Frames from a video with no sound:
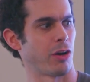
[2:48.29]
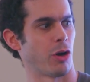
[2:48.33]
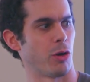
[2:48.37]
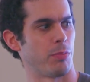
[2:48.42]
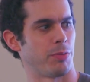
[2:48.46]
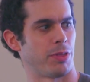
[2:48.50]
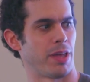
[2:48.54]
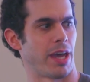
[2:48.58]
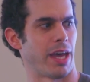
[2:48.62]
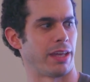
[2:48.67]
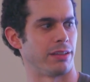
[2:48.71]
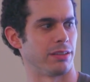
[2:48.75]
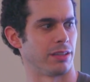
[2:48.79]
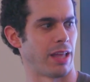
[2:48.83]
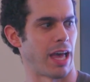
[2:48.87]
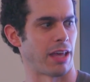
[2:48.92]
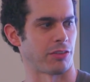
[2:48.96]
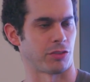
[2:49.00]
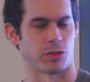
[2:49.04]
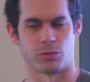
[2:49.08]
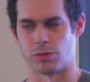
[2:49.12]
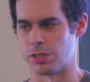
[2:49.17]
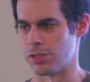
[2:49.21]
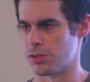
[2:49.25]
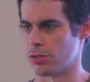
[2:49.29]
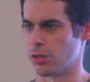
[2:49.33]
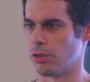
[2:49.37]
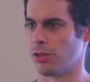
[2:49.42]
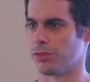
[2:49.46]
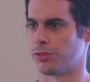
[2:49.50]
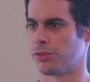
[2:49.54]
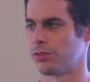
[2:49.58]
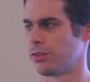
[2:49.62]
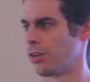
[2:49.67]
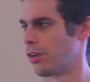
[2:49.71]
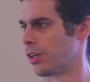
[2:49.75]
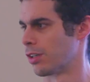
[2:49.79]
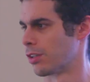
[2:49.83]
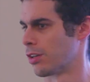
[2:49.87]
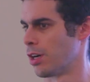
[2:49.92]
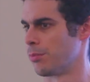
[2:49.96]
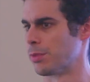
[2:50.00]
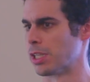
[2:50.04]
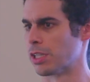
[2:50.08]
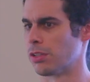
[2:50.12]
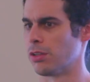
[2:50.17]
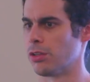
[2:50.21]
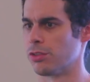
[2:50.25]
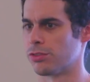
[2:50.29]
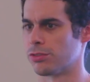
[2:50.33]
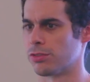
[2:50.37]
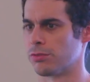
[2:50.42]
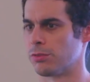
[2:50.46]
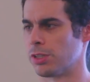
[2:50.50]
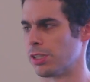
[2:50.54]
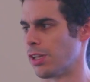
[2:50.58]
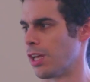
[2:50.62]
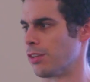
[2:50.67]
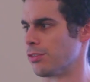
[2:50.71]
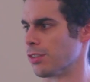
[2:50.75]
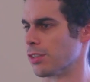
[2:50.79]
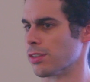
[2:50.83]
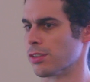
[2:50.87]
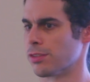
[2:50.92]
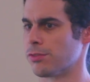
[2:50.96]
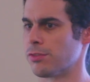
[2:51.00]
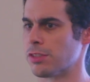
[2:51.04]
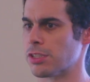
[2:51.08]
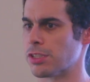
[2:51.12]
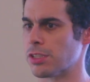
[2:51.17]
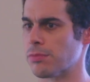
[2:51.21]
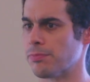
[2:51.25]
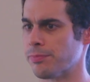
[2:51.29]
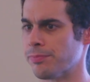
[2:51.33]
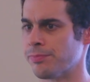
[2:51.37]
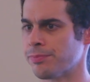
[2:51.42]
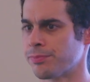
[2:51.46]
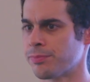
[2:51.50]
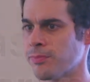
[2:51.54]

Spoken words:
hope that Lasso and Jolt are coming close to realizing this vision.